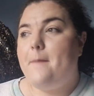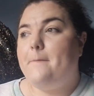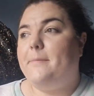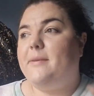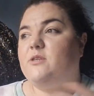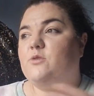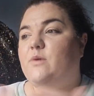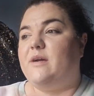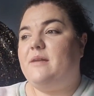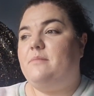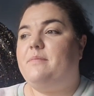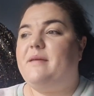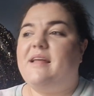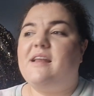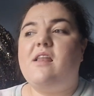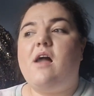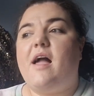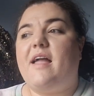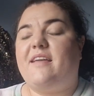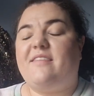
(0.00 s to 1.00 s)
between
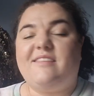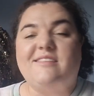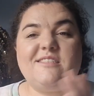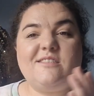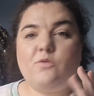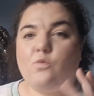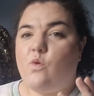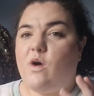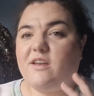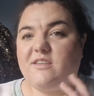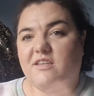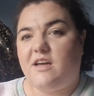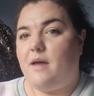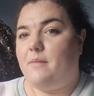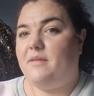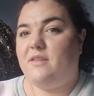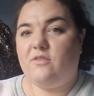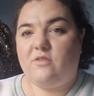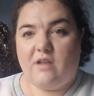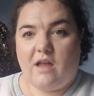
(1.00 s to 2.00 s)
being like, this is the one
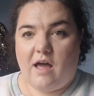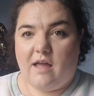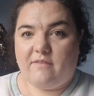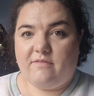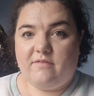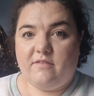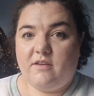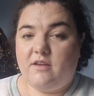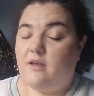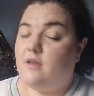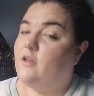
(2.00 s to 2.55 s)
time in your life